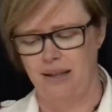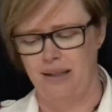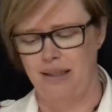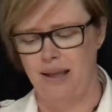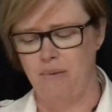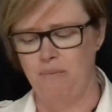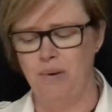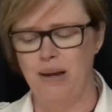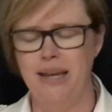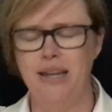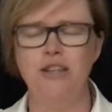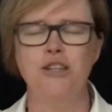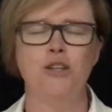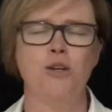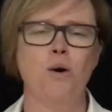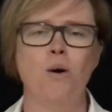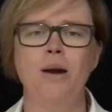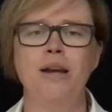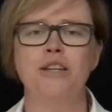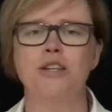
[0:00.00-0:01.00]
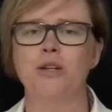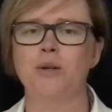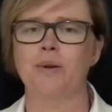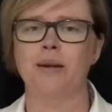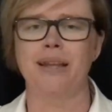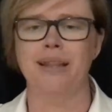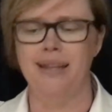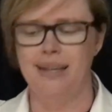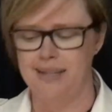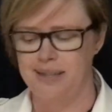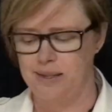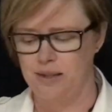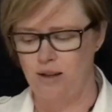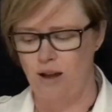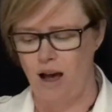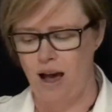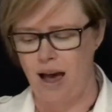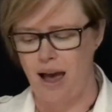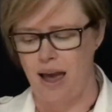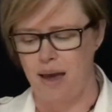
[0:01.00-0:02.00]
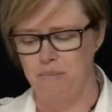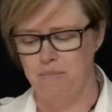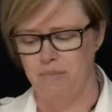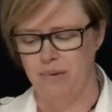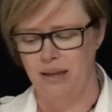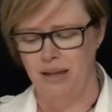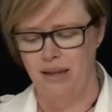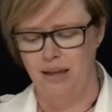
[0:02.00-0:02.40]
that we enjoy during this time